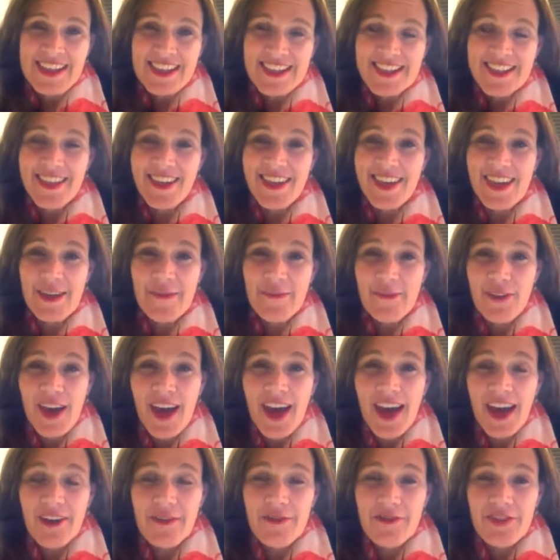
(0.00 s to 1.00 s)
So if you
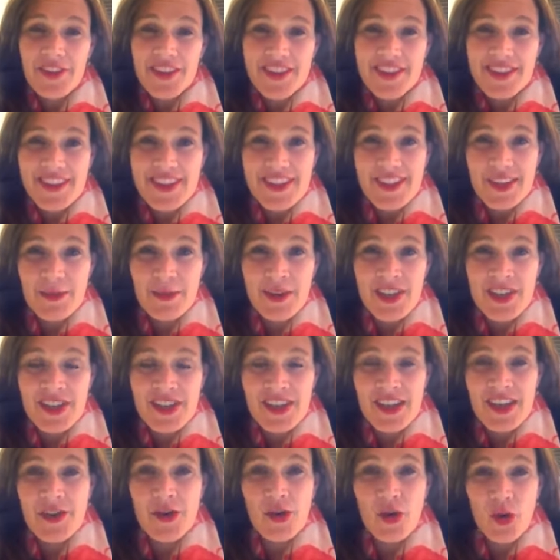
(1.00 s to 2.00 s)
have this
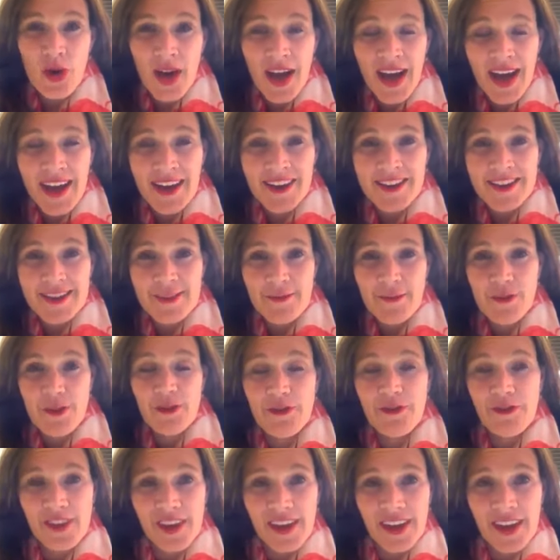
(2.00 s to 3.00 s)
situation in your house, if
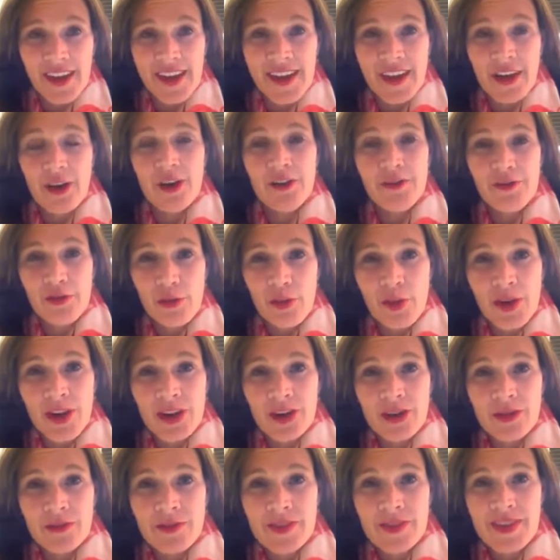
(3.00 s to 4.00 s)
feeling
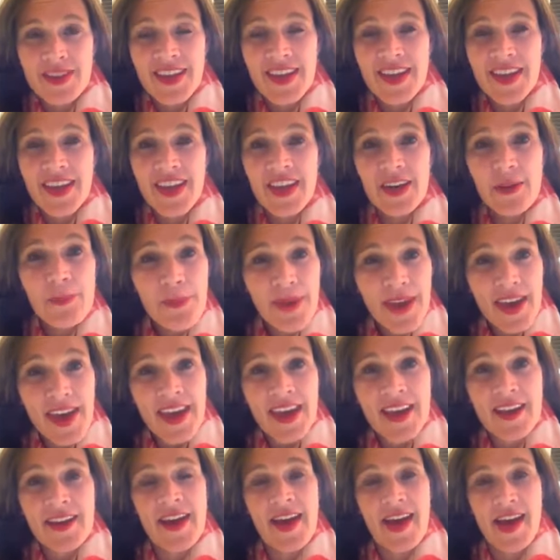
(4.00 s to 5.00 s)
overwhelmed, then get a
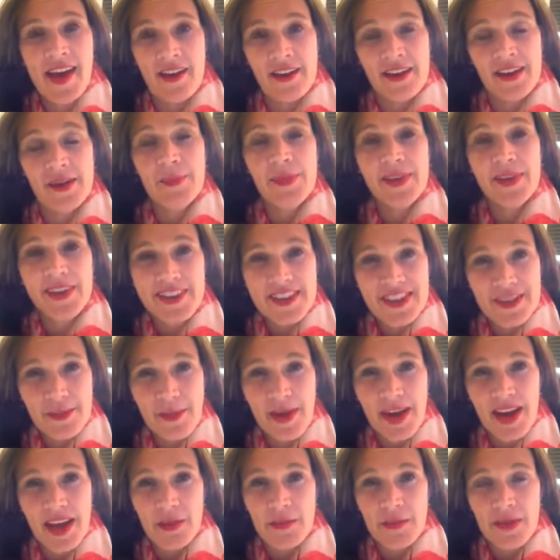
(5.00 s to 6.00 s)
pen out and a piece of
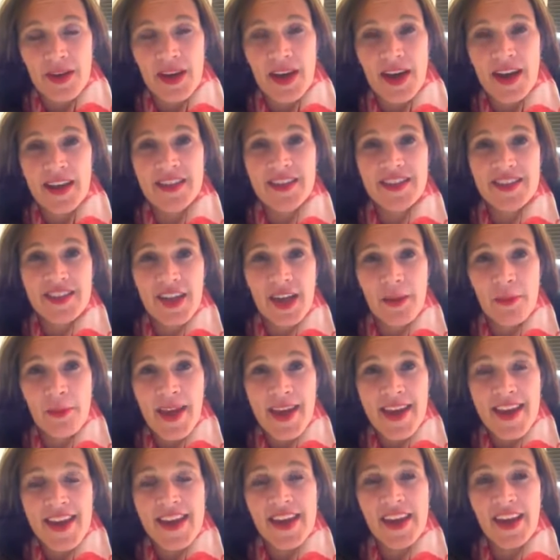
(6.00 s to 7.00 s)
paper and start
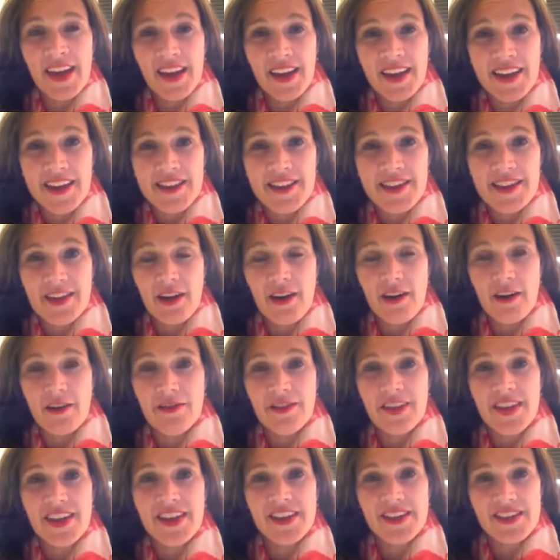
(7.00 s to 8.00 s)
making a list of
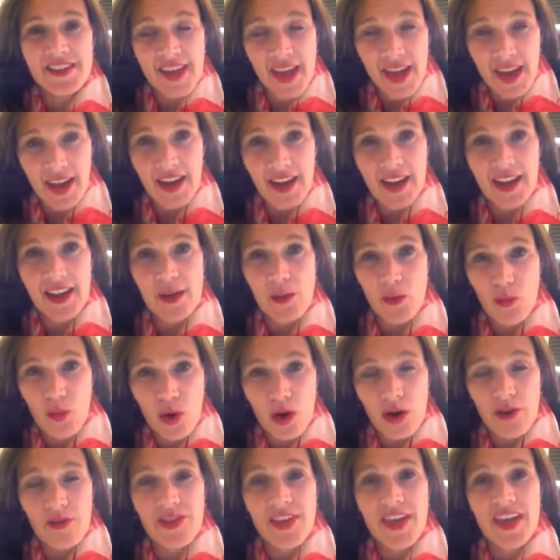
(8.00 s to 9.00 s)
exactly
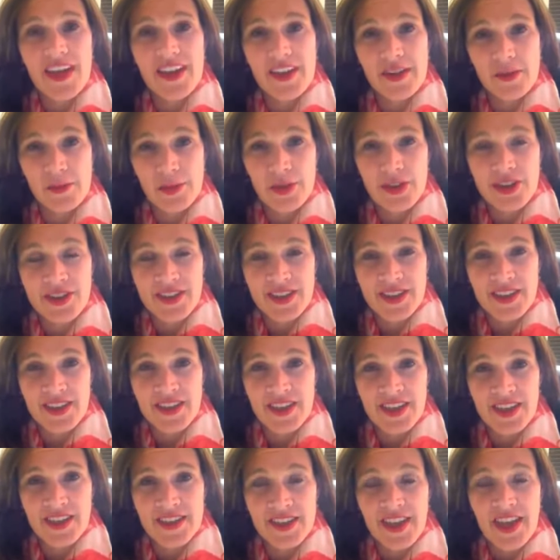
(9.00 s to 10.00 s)
what that young person
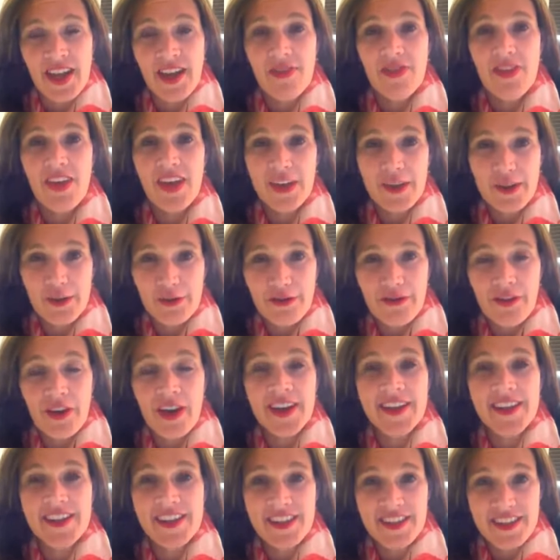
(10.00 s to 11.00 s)
does that you're
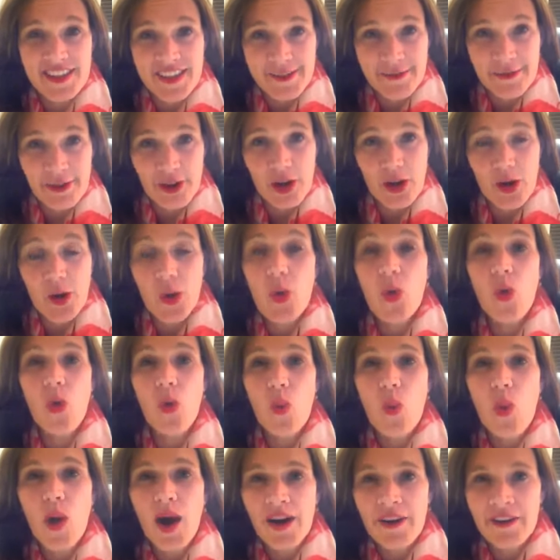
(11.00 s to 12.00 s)
finding difficult or
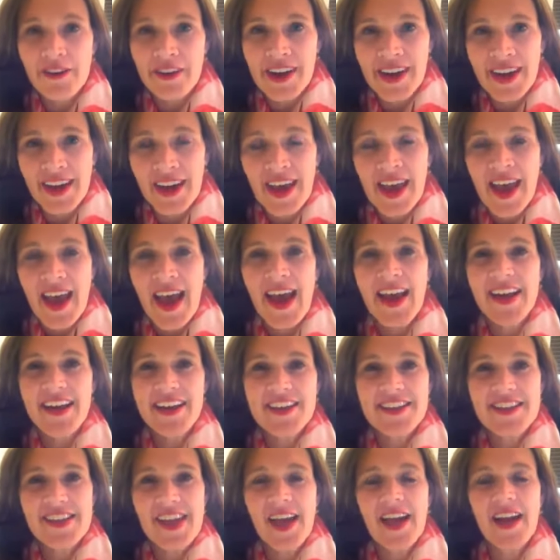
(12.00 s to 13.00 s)
worrying, and
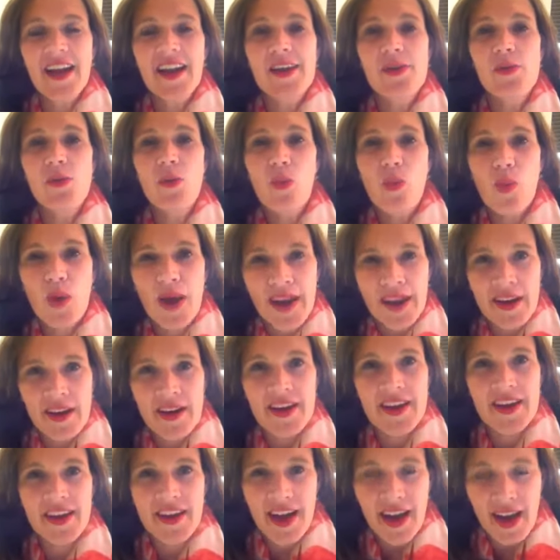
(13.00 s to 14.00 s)
exactly when
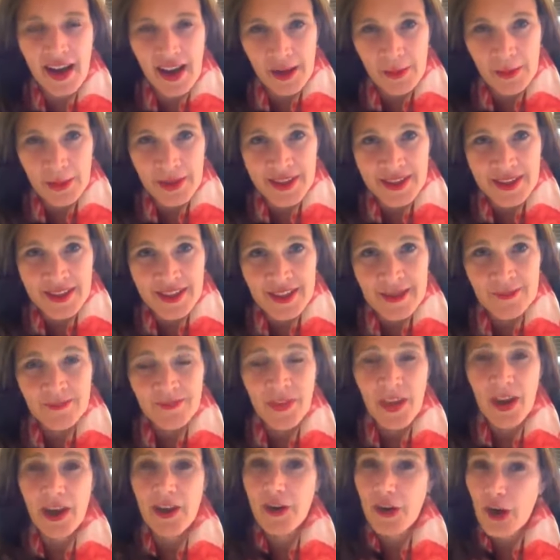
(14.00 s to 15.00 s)
it happens.
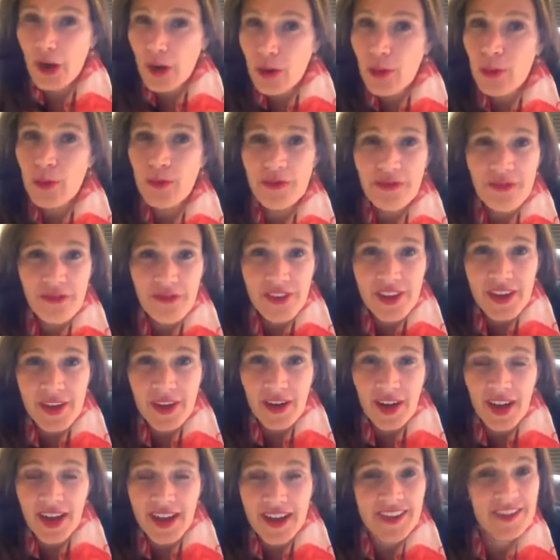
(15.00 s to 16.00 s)
I know it will feel
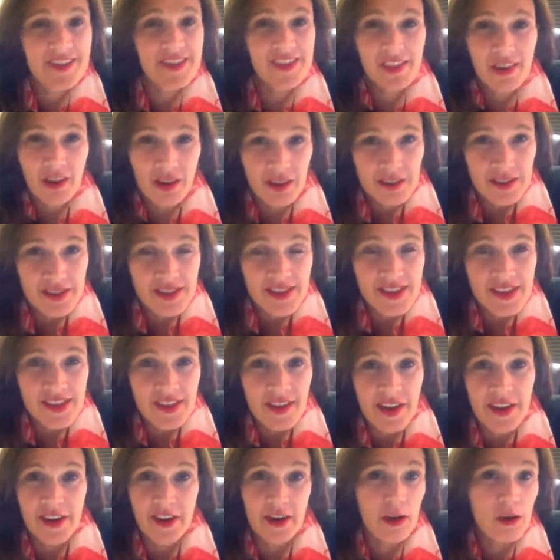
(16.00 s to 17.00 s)
like it's constant.
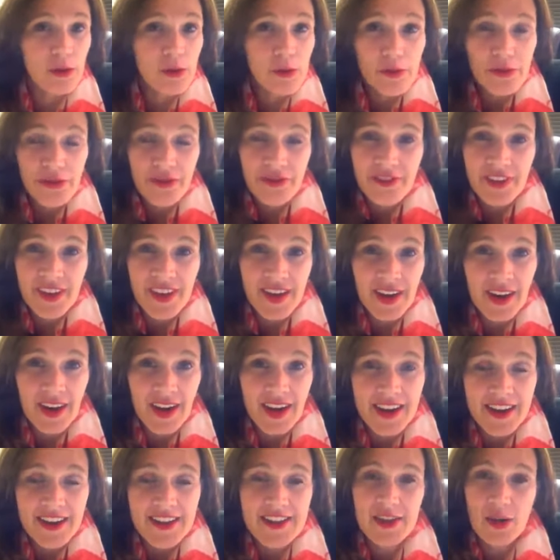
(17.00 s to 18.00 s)
I know it will feel
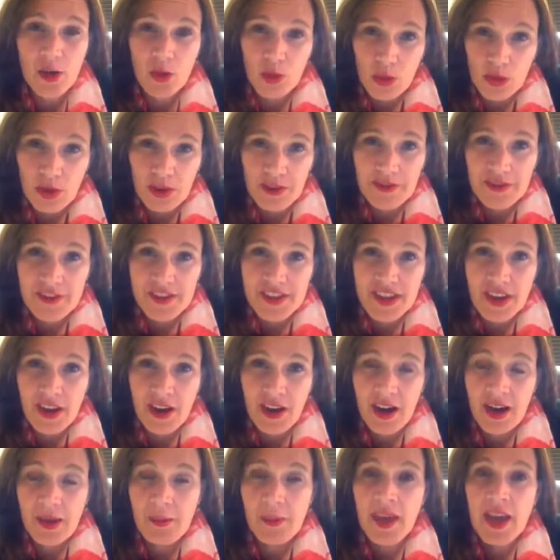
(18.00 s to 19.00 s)
like it's all of the
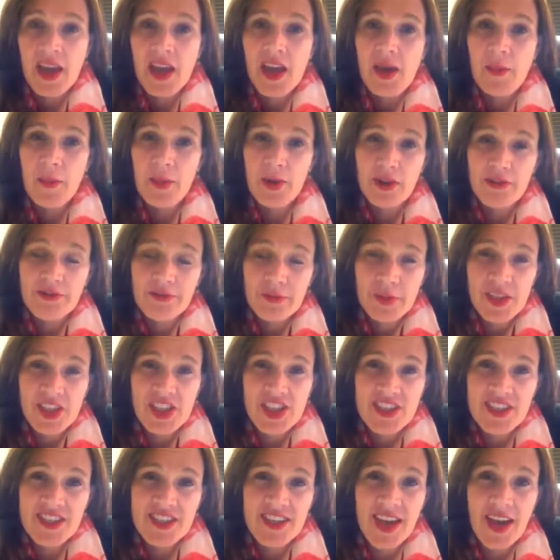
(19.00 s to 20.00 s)
time. But often when
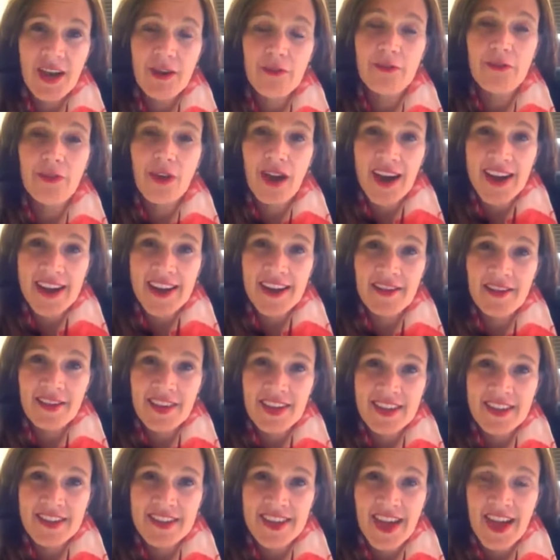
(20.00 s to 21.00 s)
you start writing
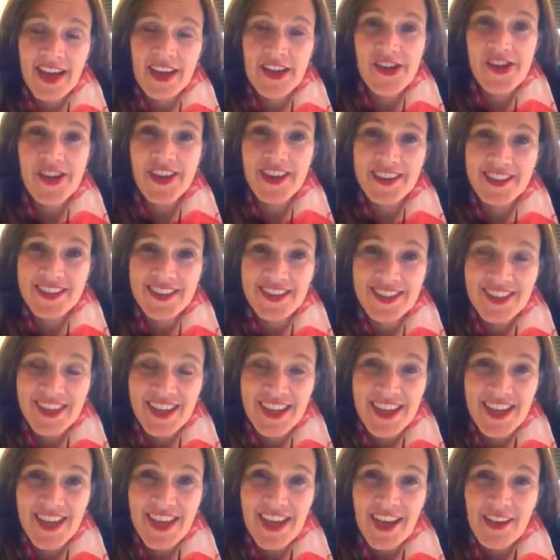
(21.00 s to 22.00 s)
things out, you can
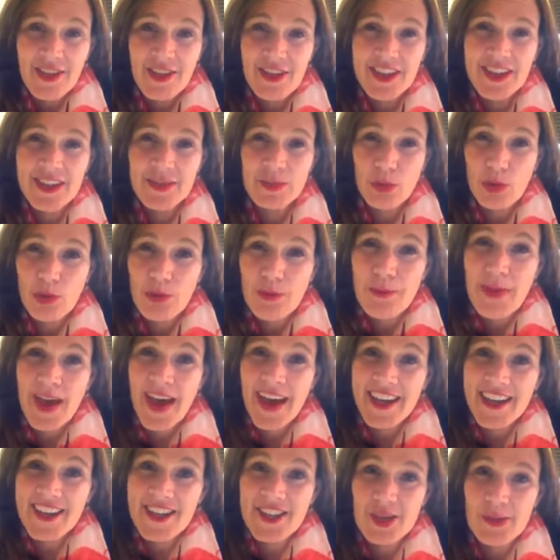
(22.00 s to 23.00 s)
see that it's more
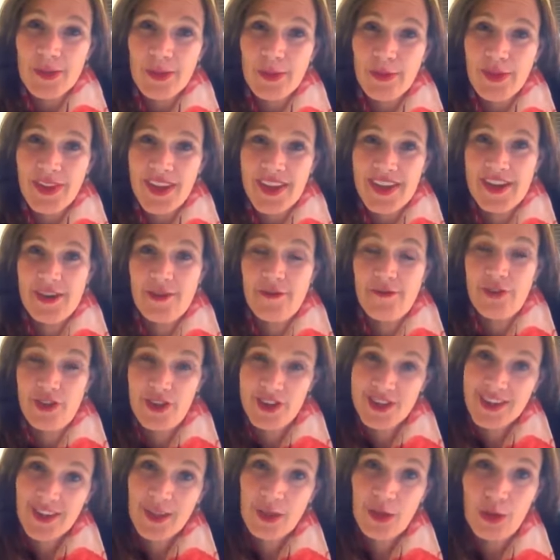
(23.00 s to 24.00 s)
manageable than you
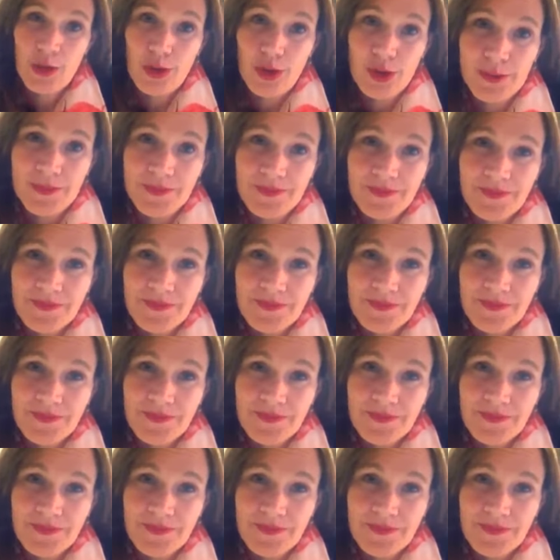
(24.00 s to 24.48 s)
first thought.